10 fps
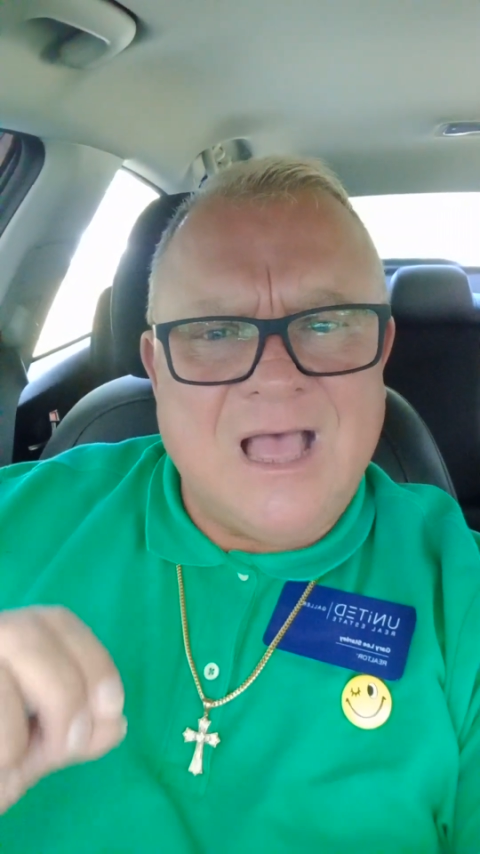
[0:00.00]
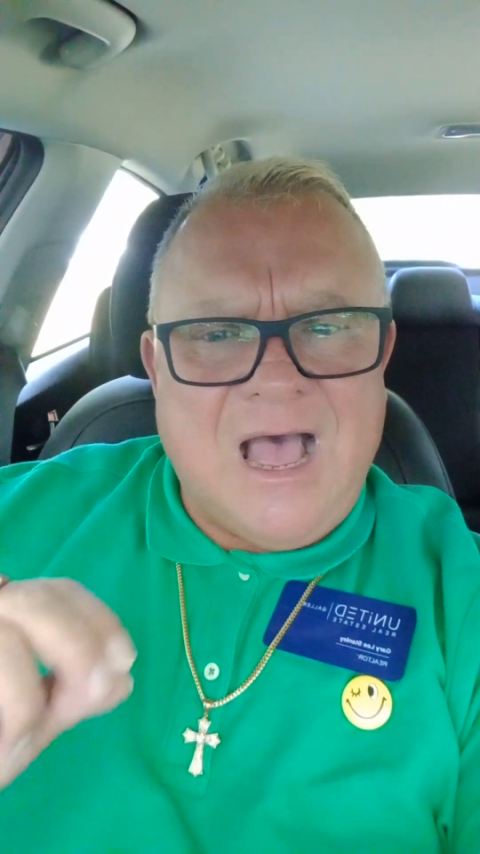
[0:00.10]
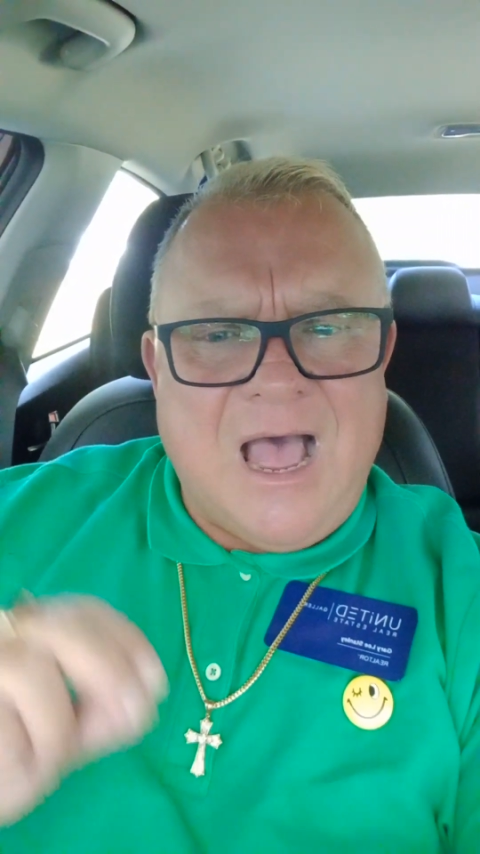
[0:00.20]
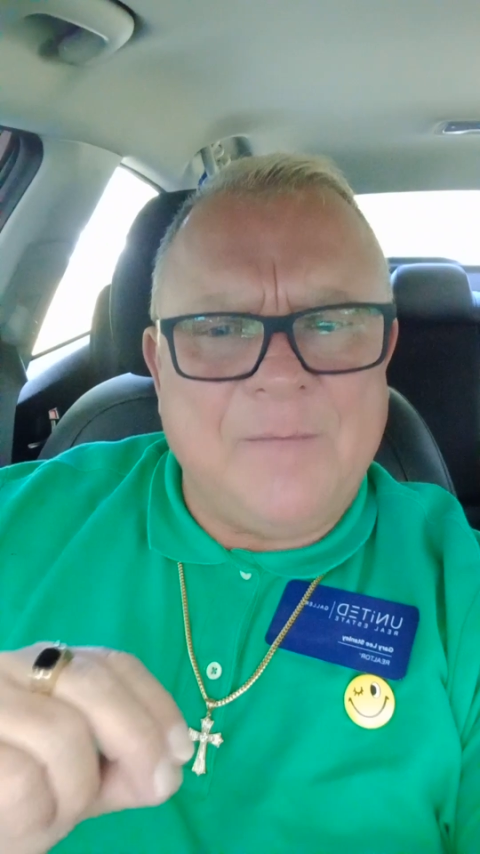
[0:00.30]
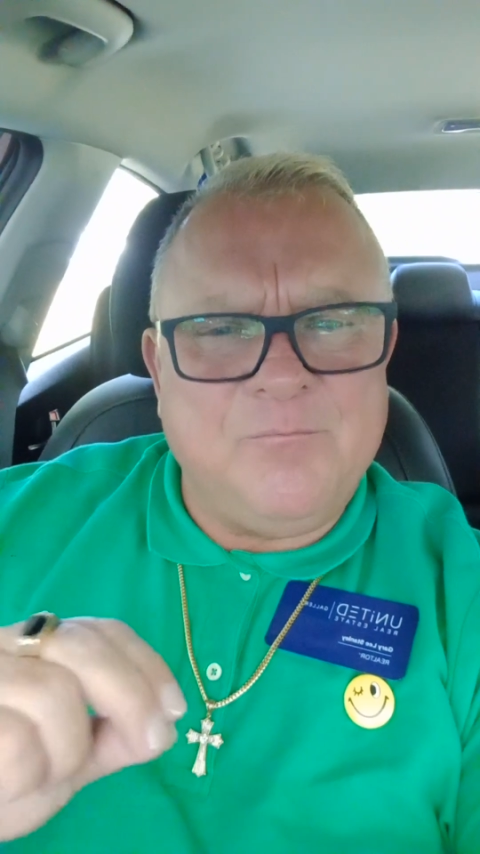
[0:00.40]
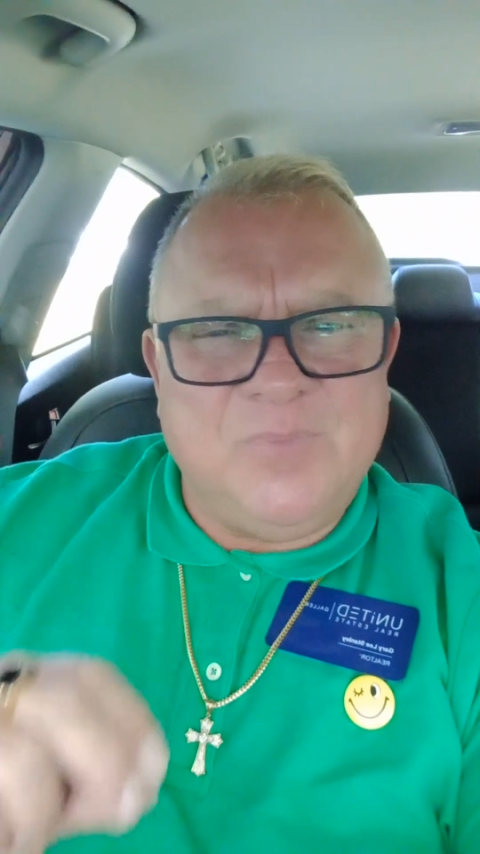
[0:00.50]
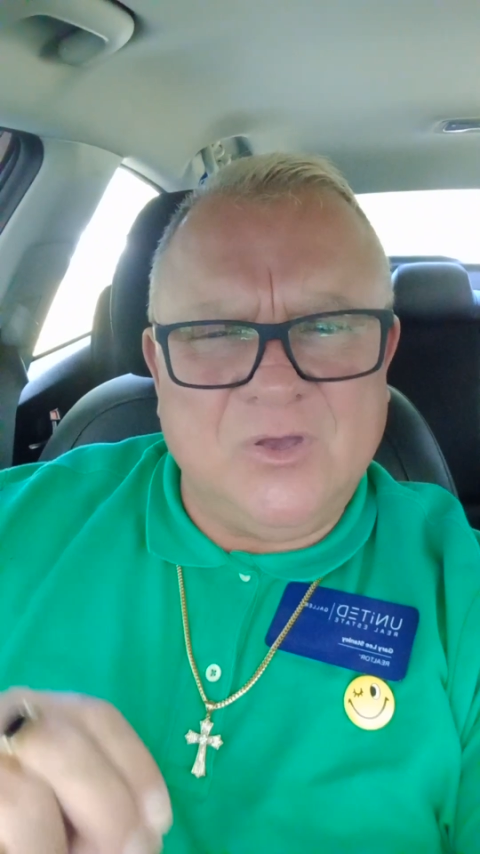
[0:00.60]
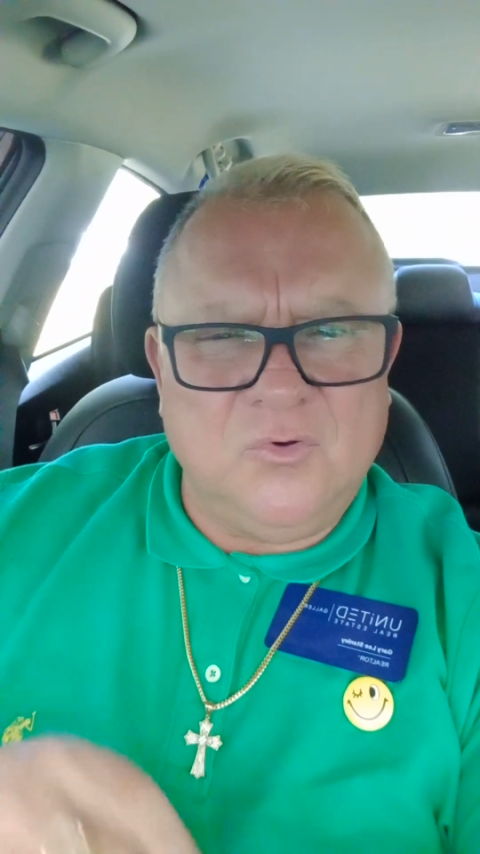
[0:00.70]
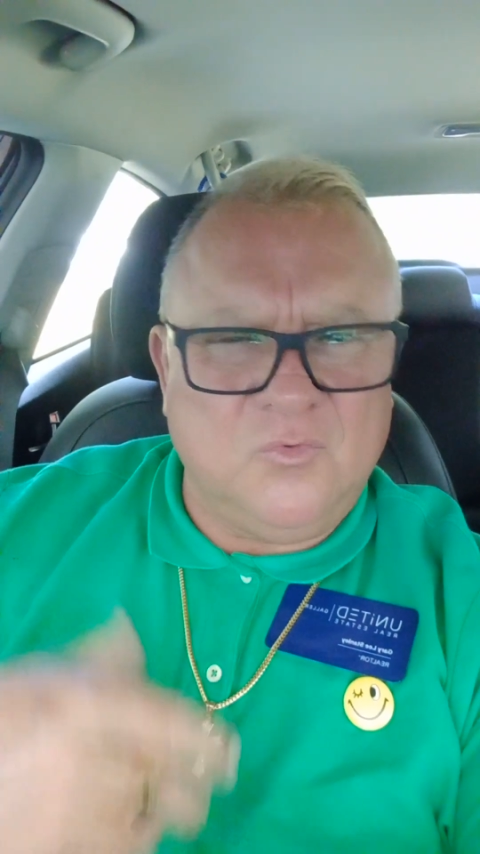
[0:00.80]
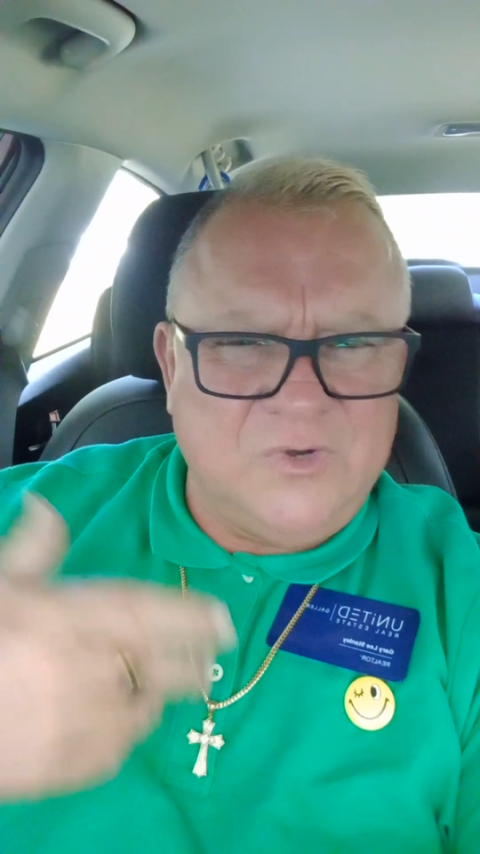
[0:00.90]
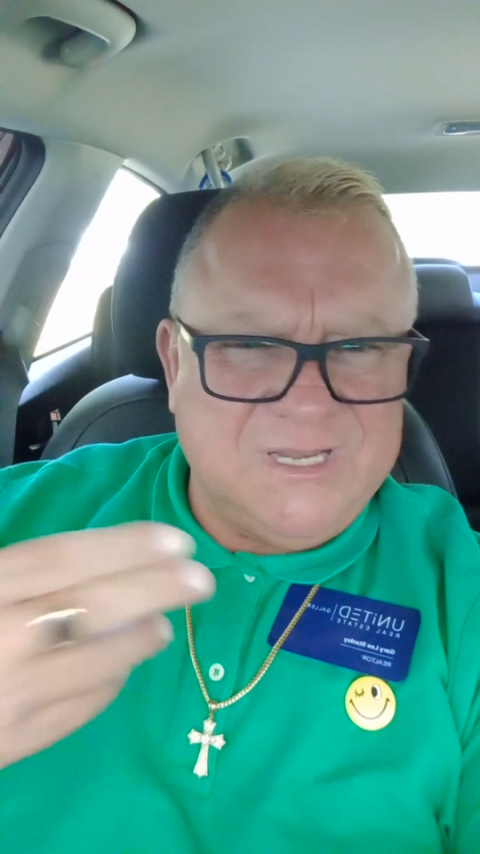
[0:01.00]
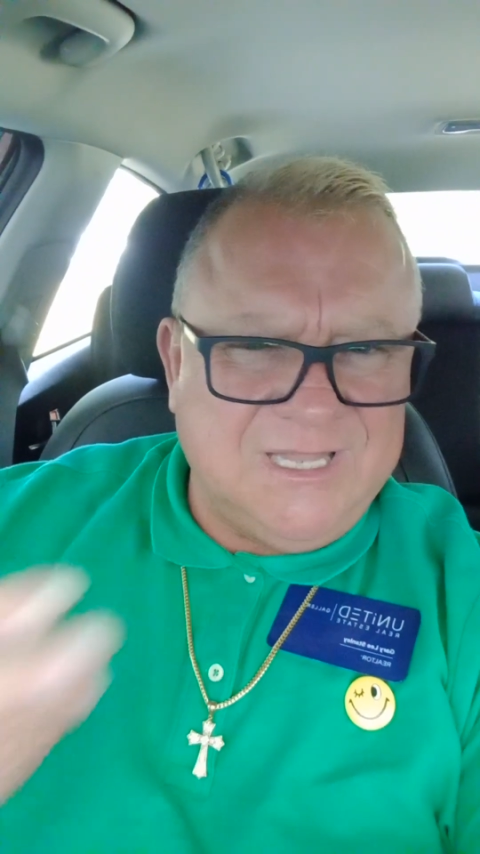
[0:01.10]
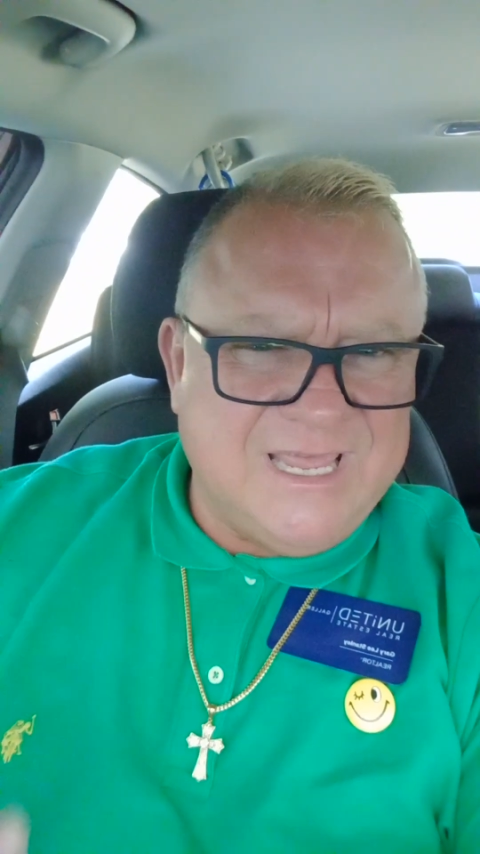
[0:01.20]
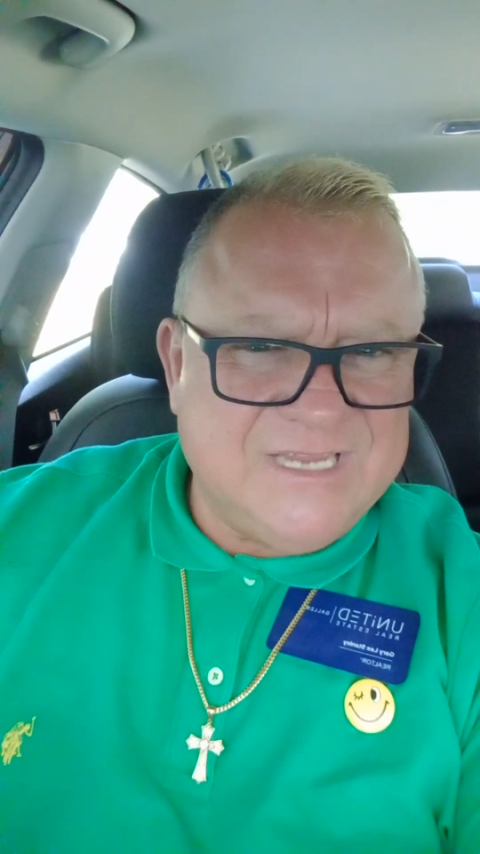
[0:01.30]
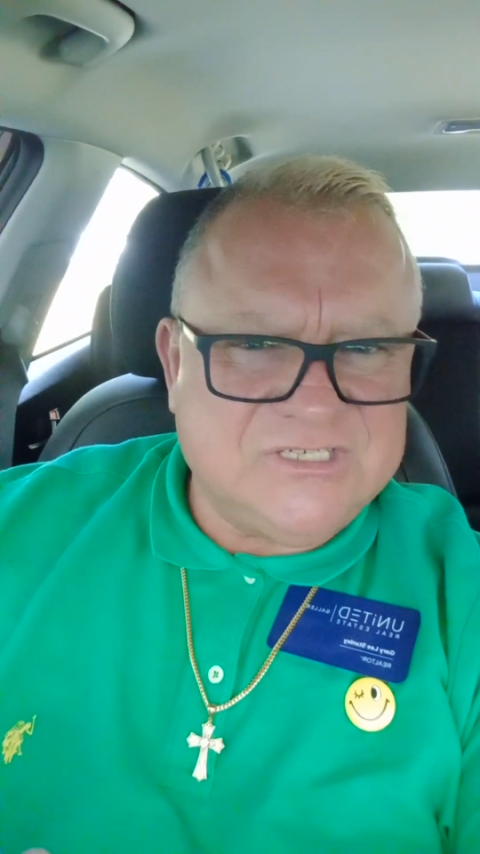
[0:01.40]
I built
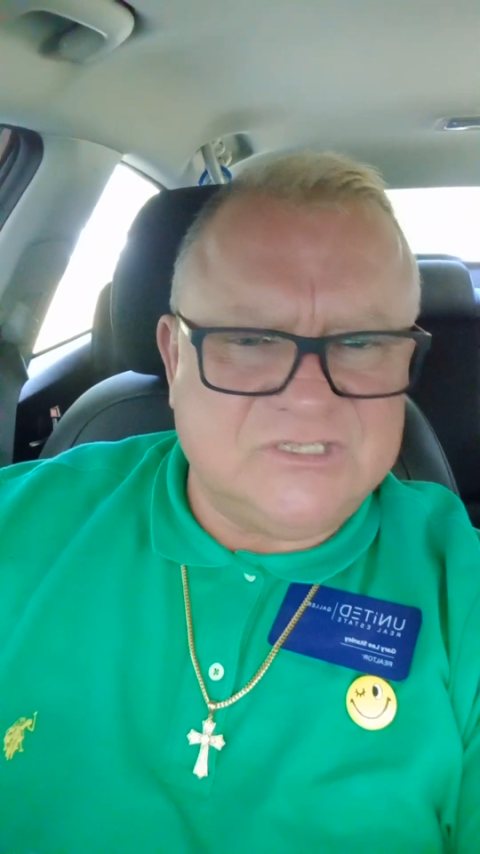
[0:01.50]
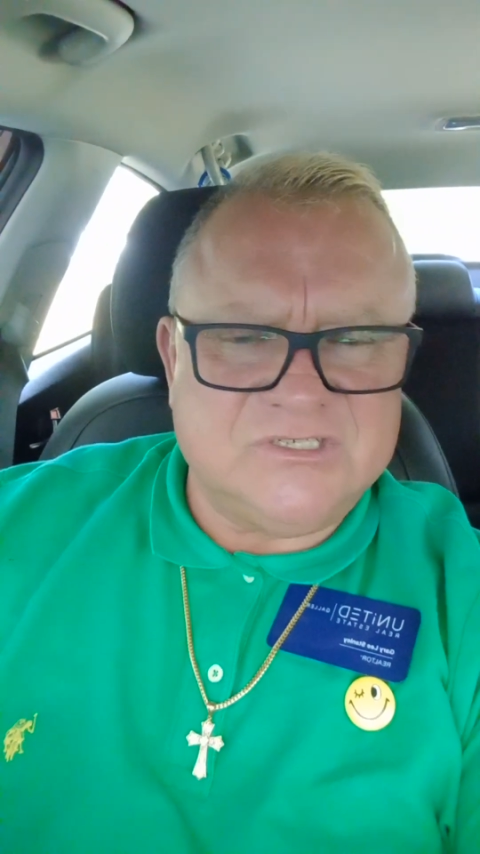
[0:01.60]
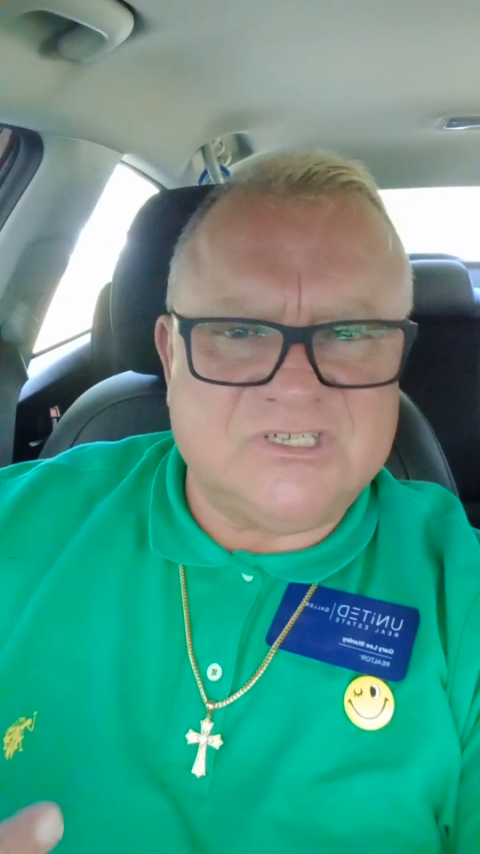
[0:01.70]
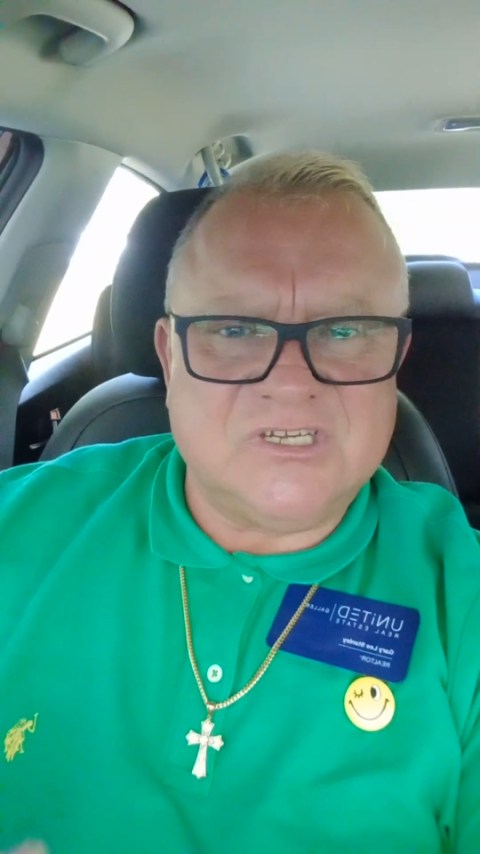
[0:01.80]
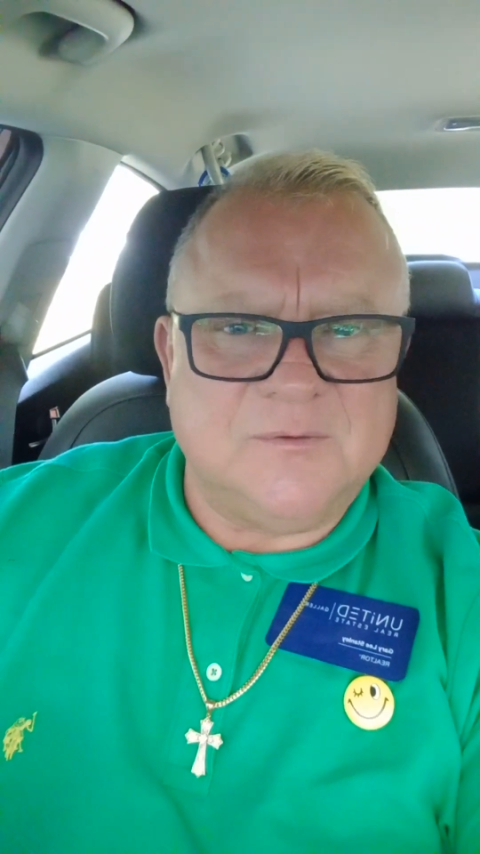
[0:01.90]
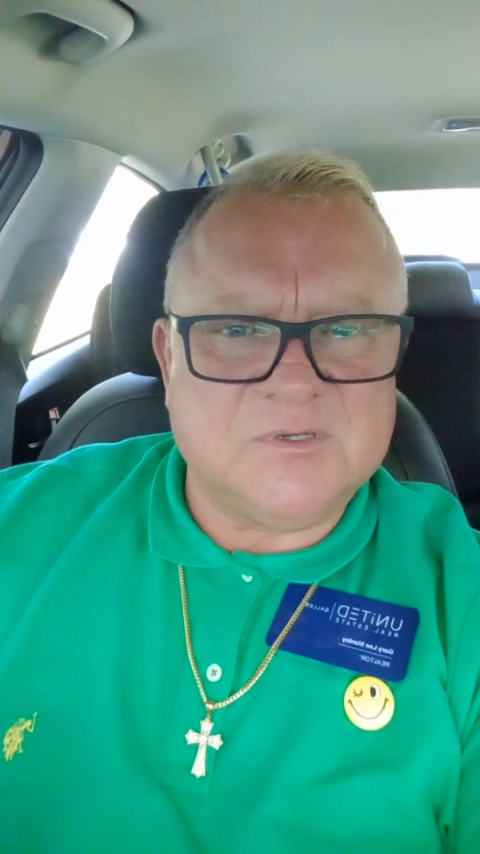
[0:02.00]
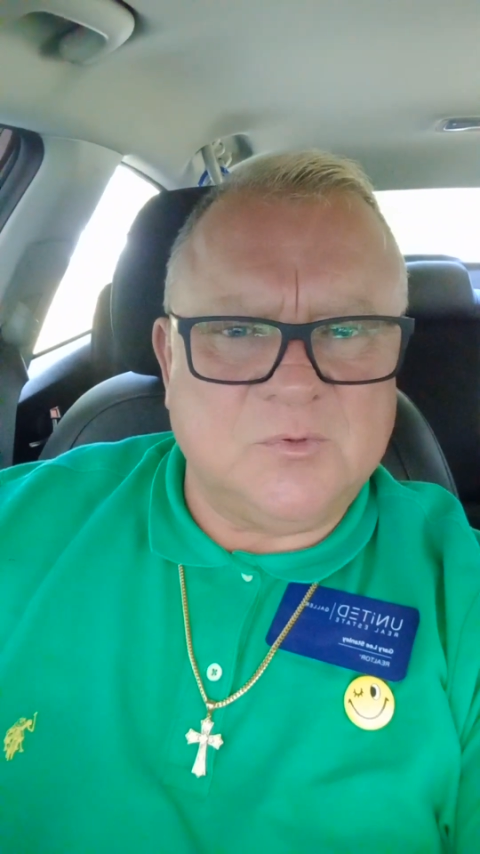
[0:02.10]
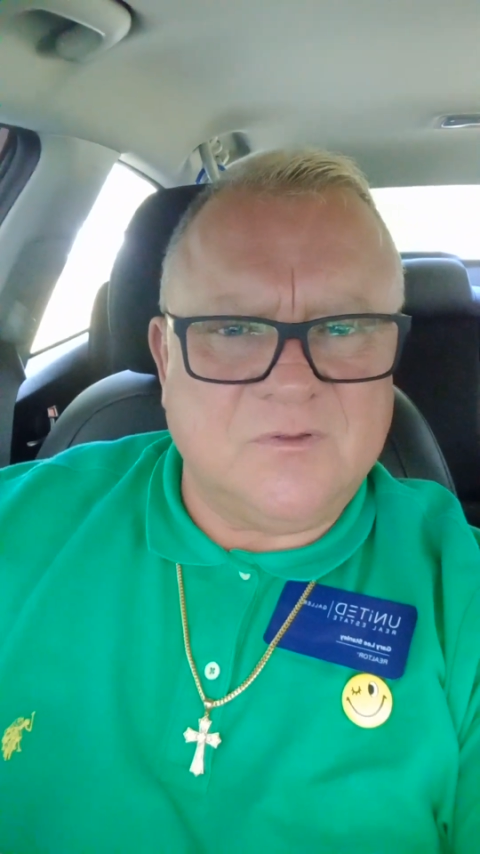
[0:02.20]
relationships